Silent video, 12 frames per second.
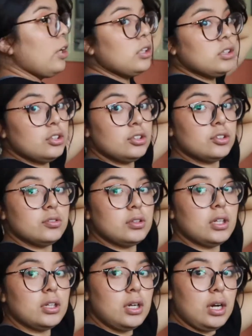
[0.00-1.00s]
I could just do
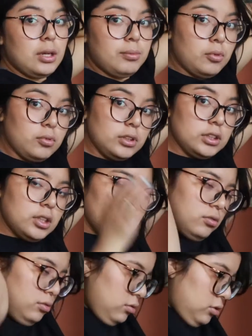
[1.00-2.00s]
like high
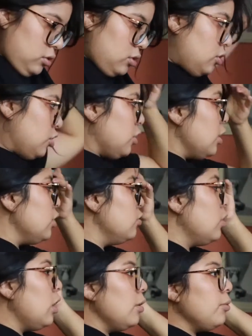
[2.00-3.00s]
ponytail. Should I
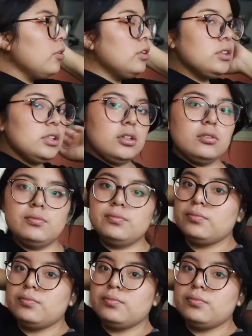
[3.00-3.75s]
do high ponytail?